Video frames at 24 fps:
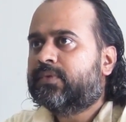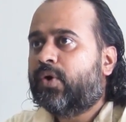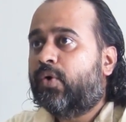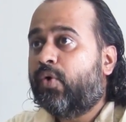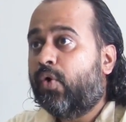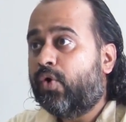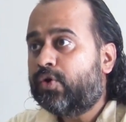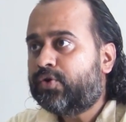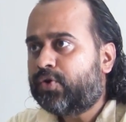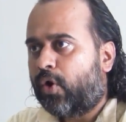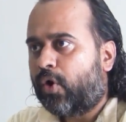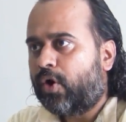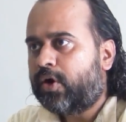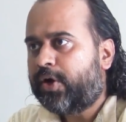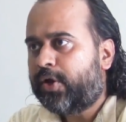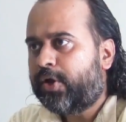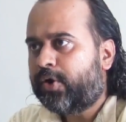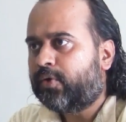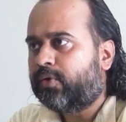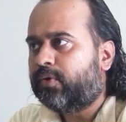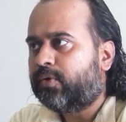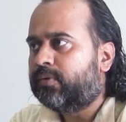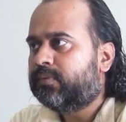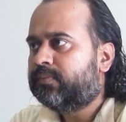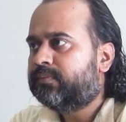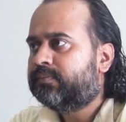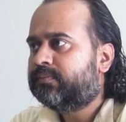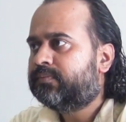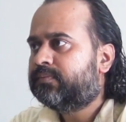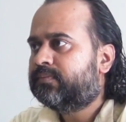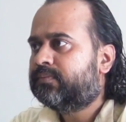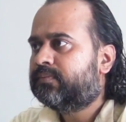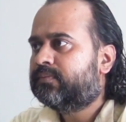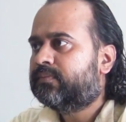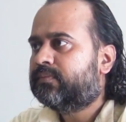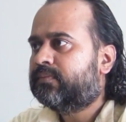Who told you?
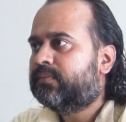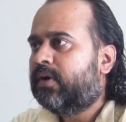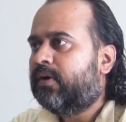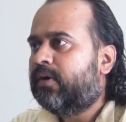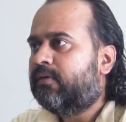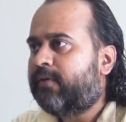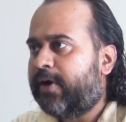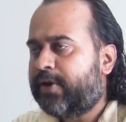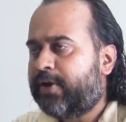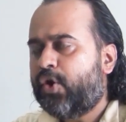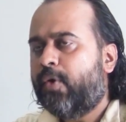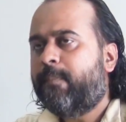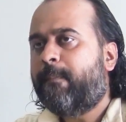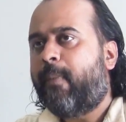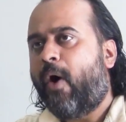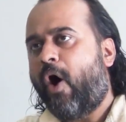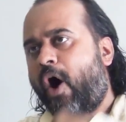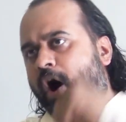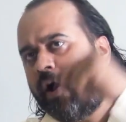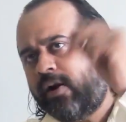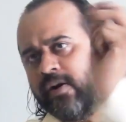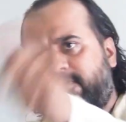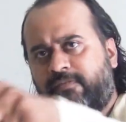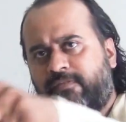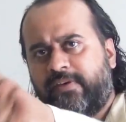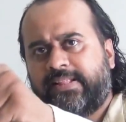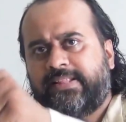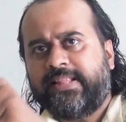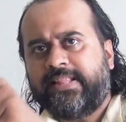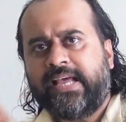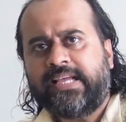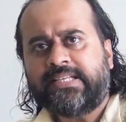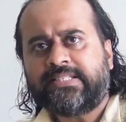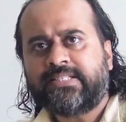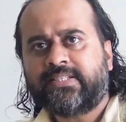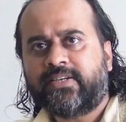Were you born with
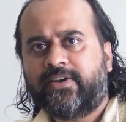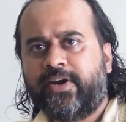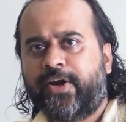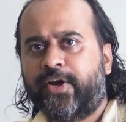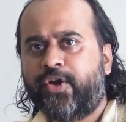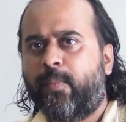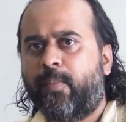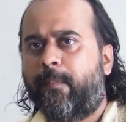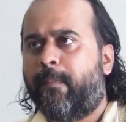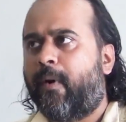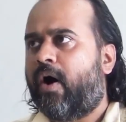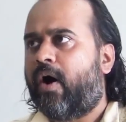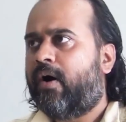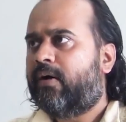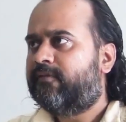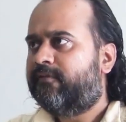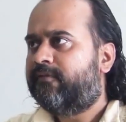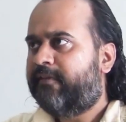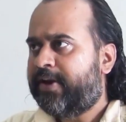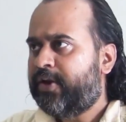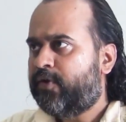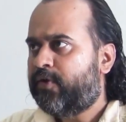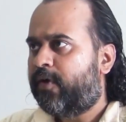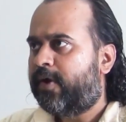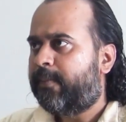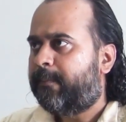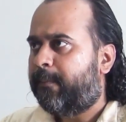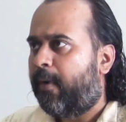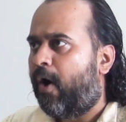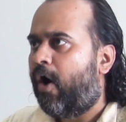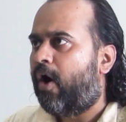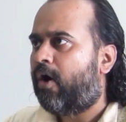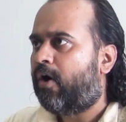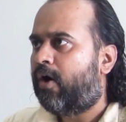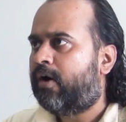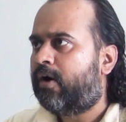this? Did you bo- when you were
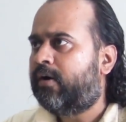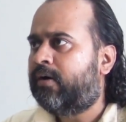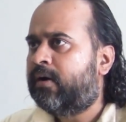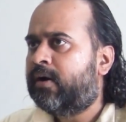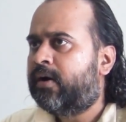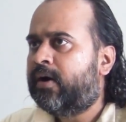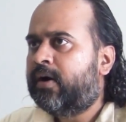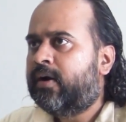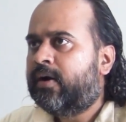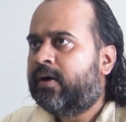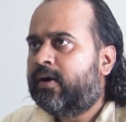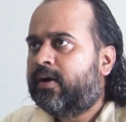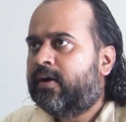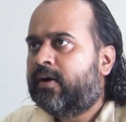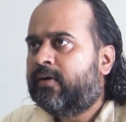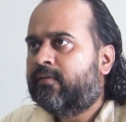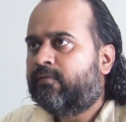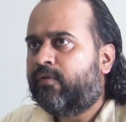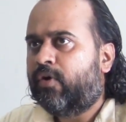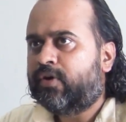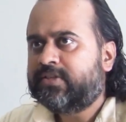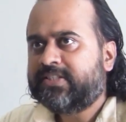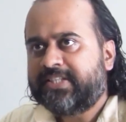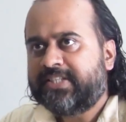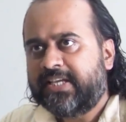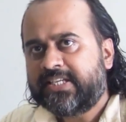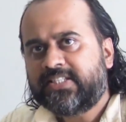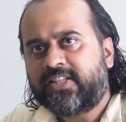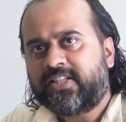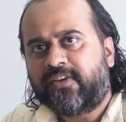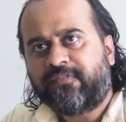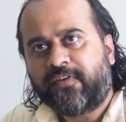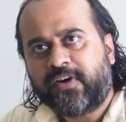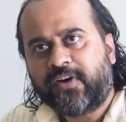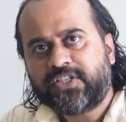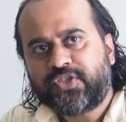born, was this
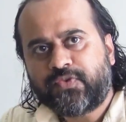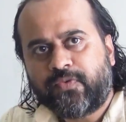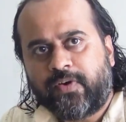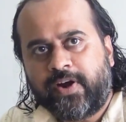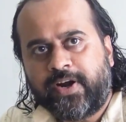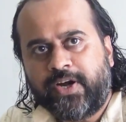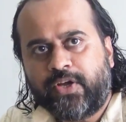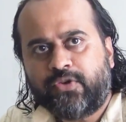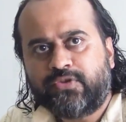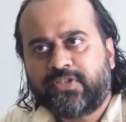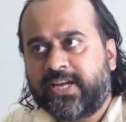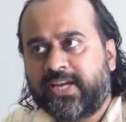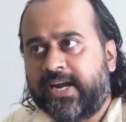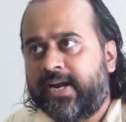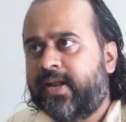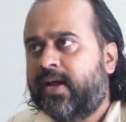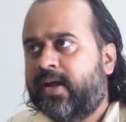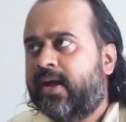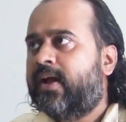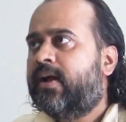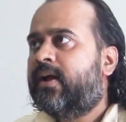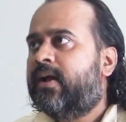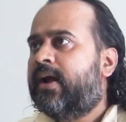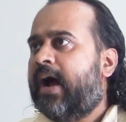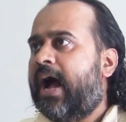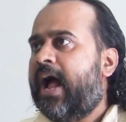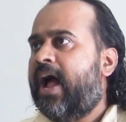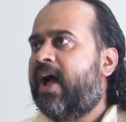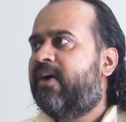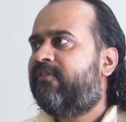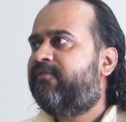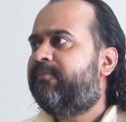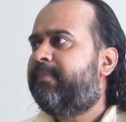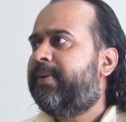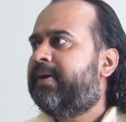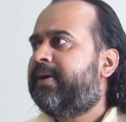the first word you said? I
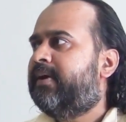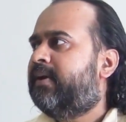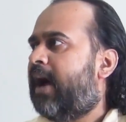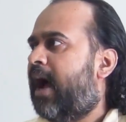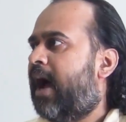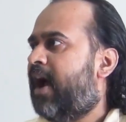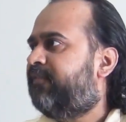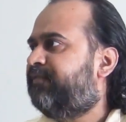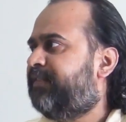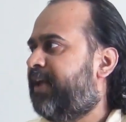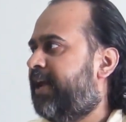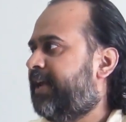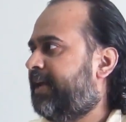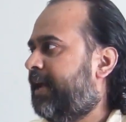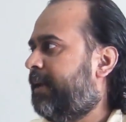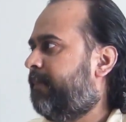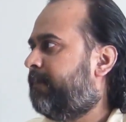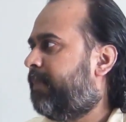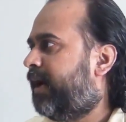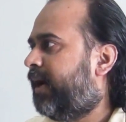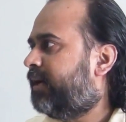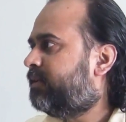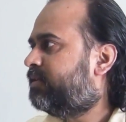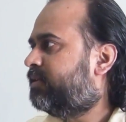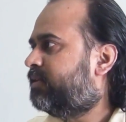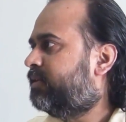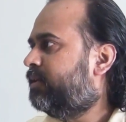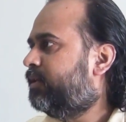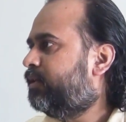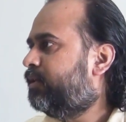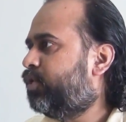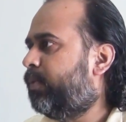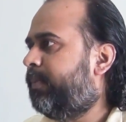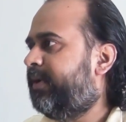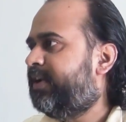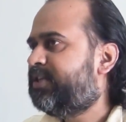have been, I have taken birth
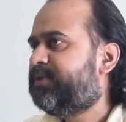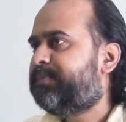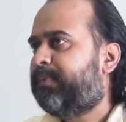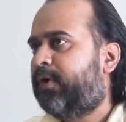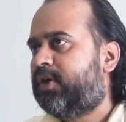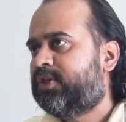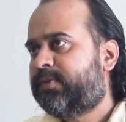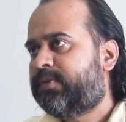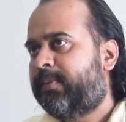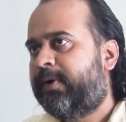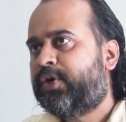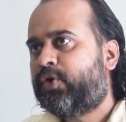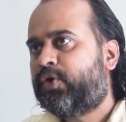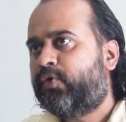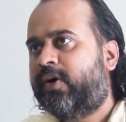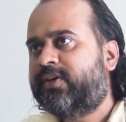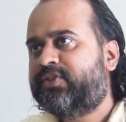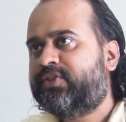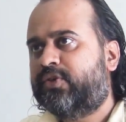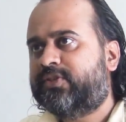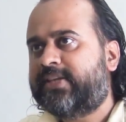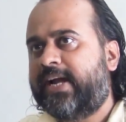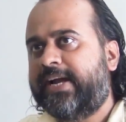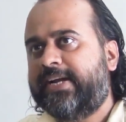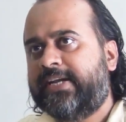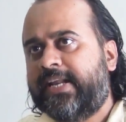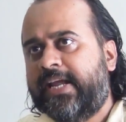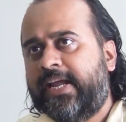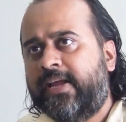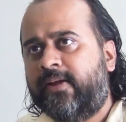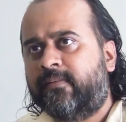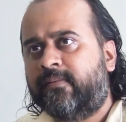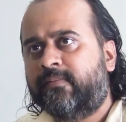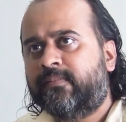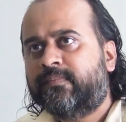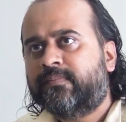to be responsible towards
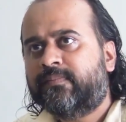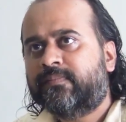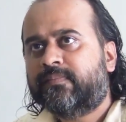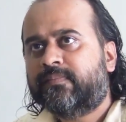society.